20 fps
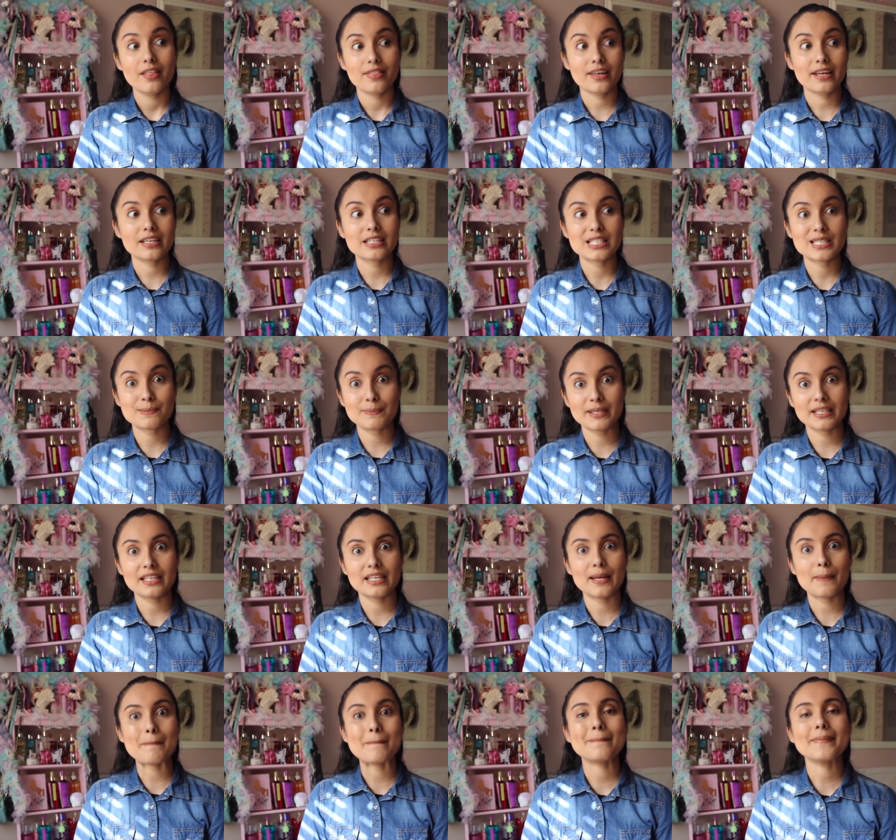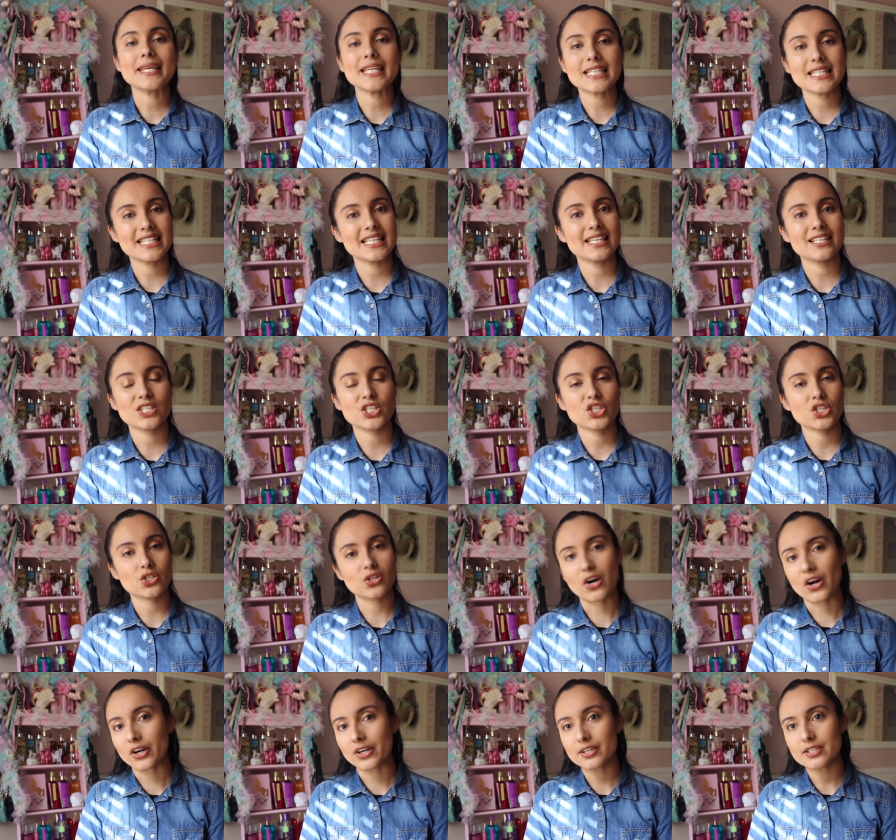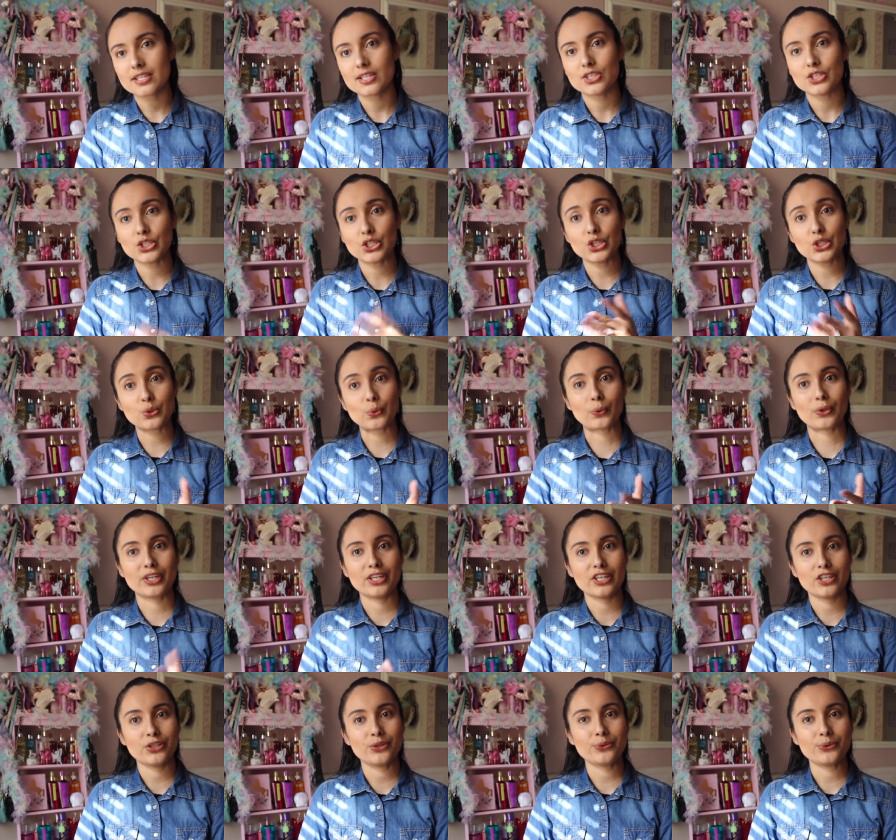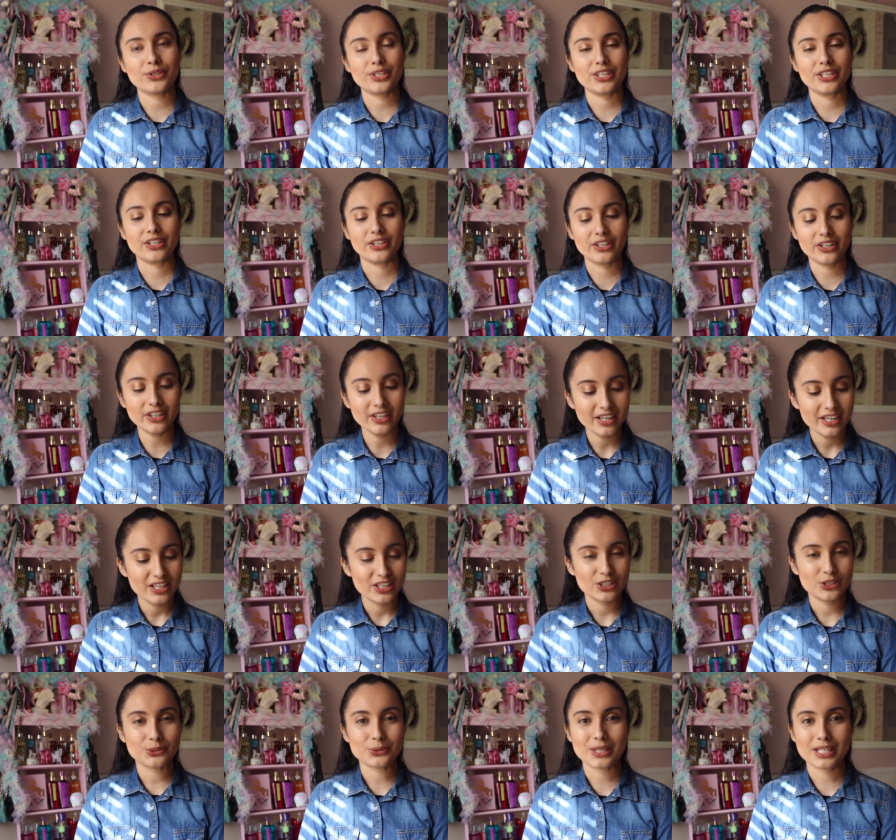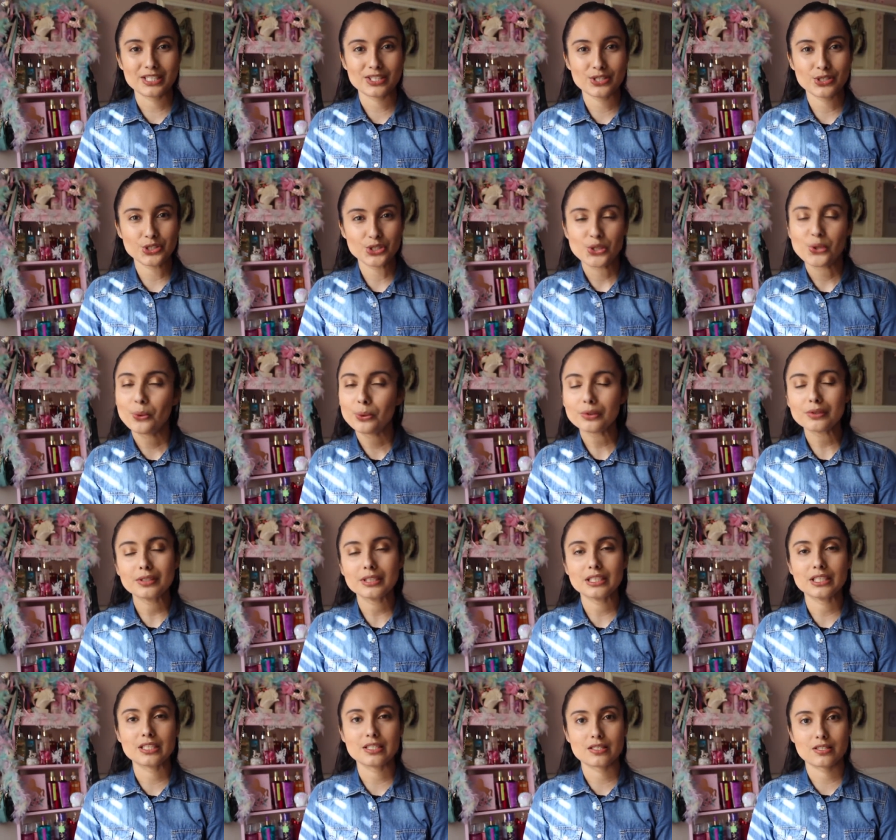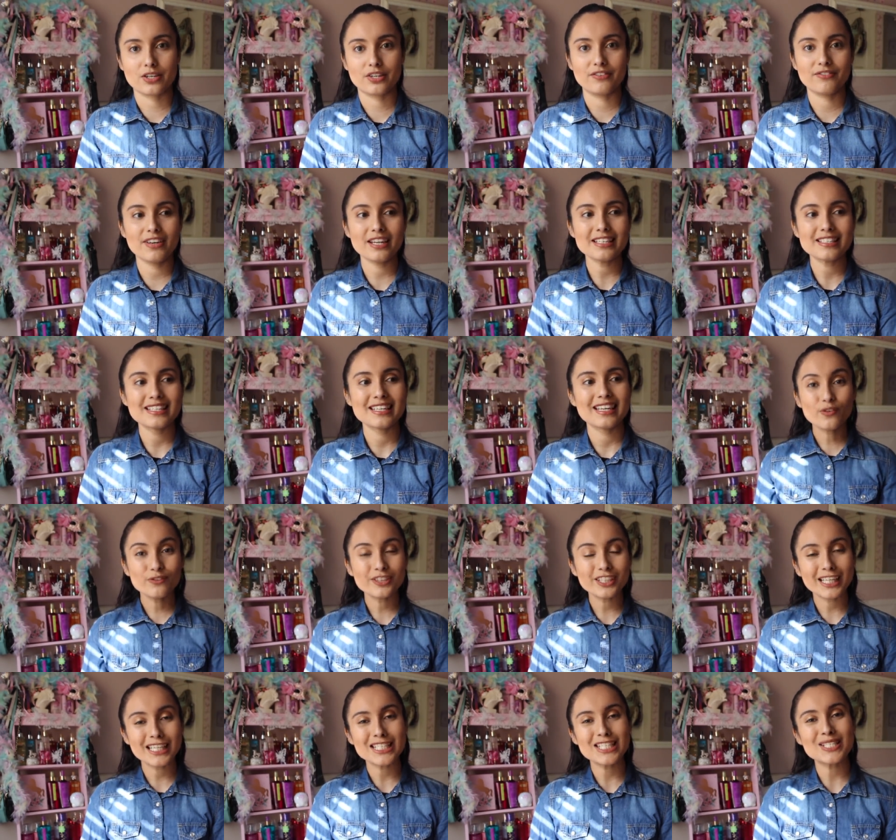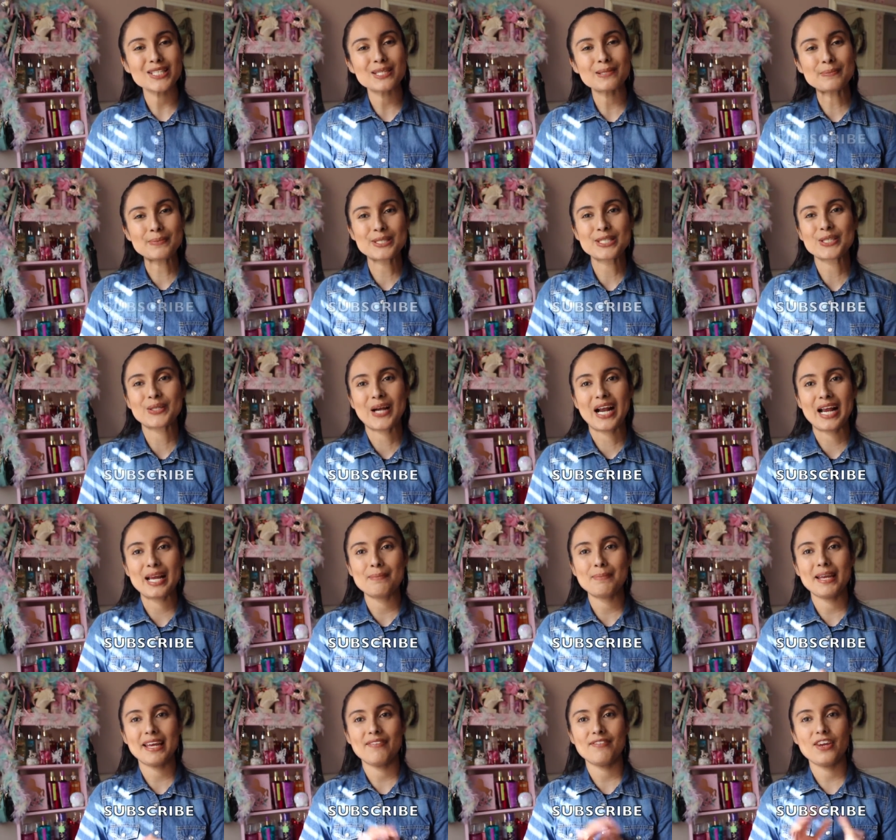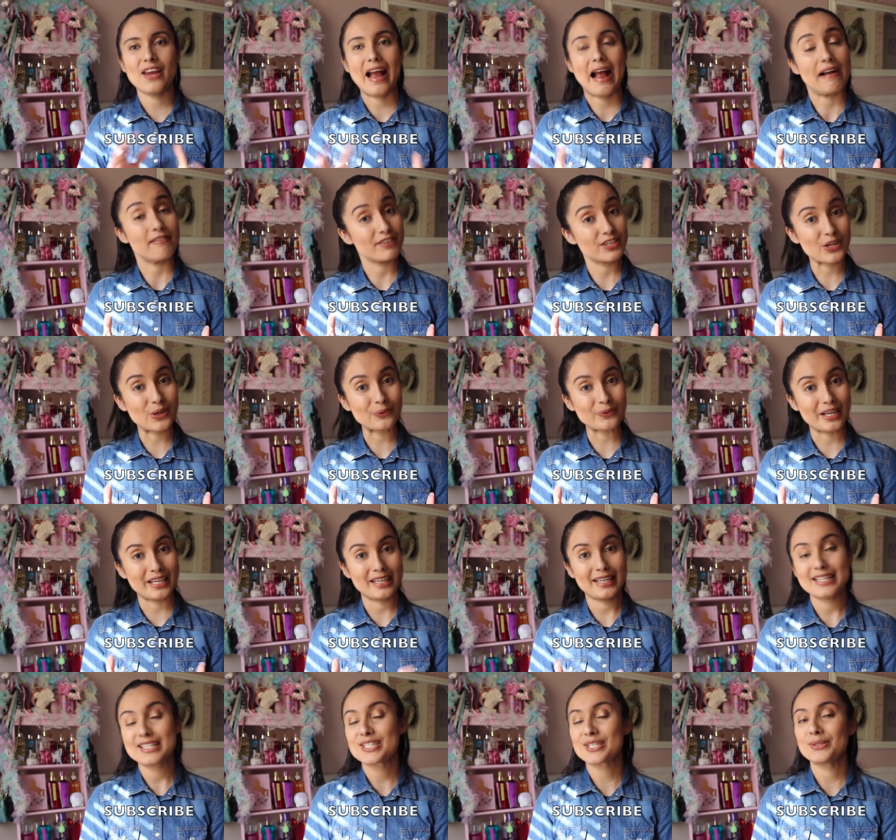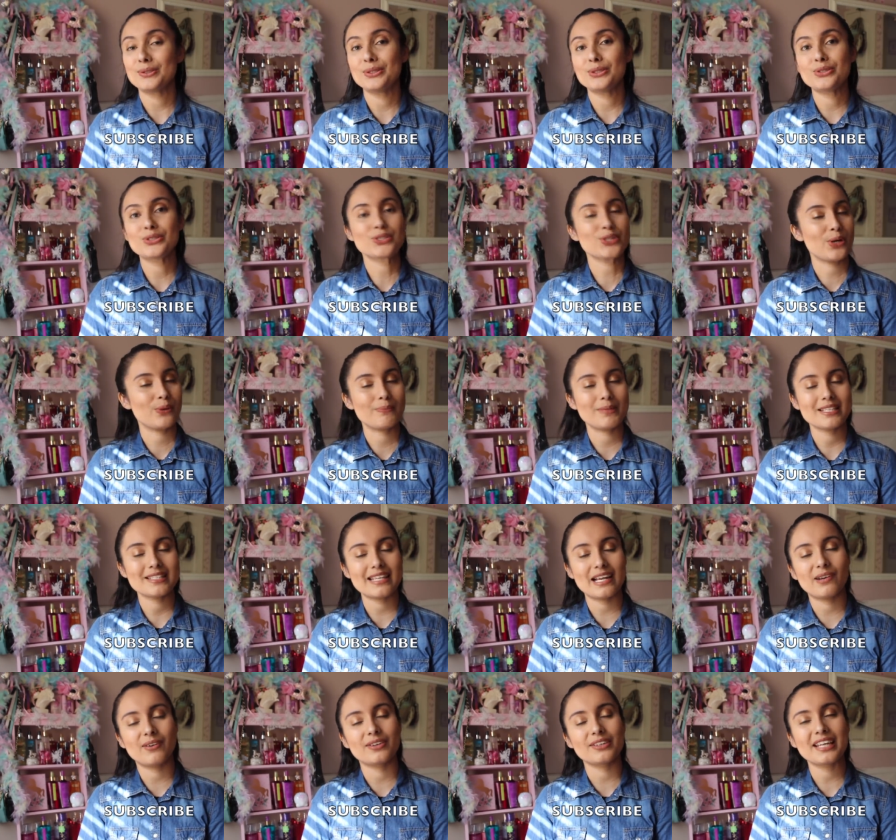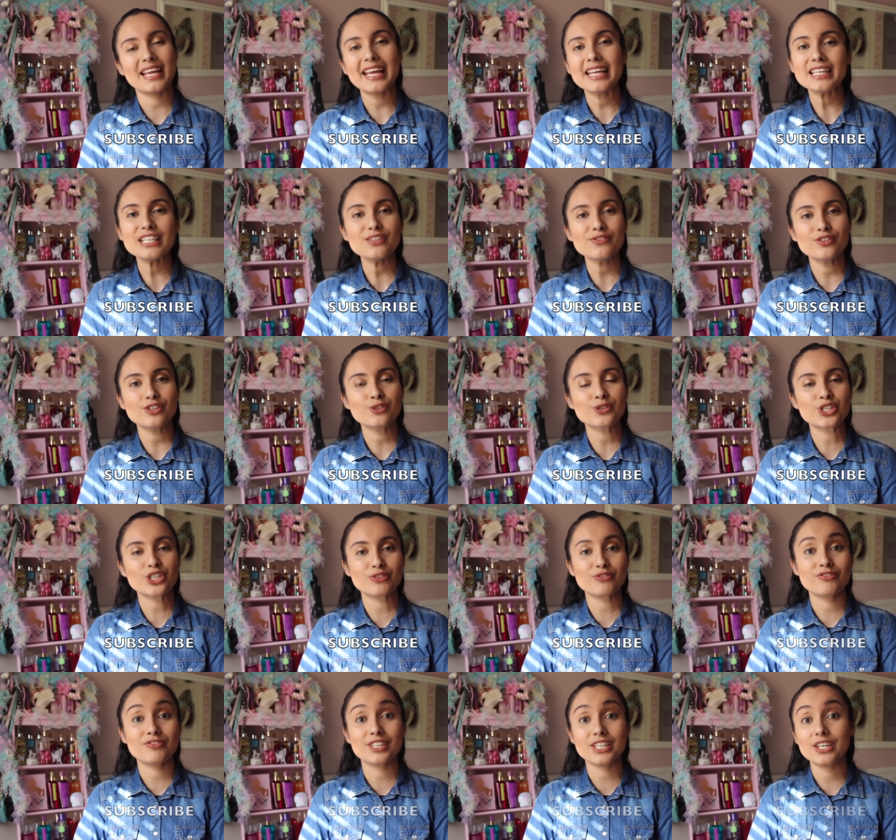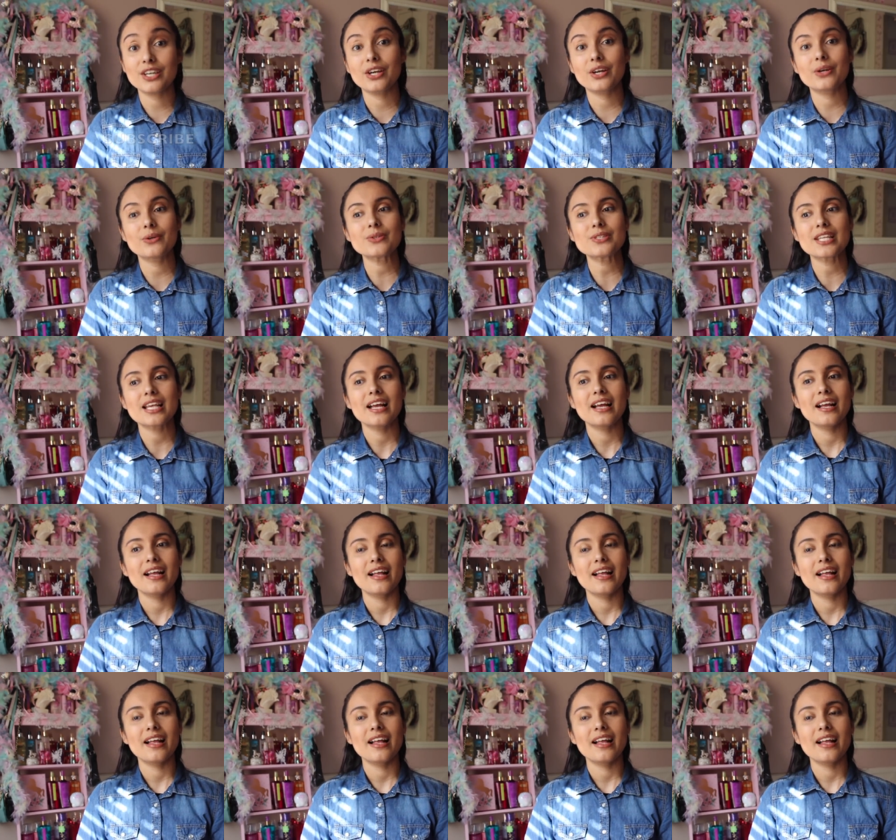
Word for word: that it's been an amazing start to your new year. You guys totally deserve it. Don't forget to subscribe if you haven't already so you don't miss out on any future videos.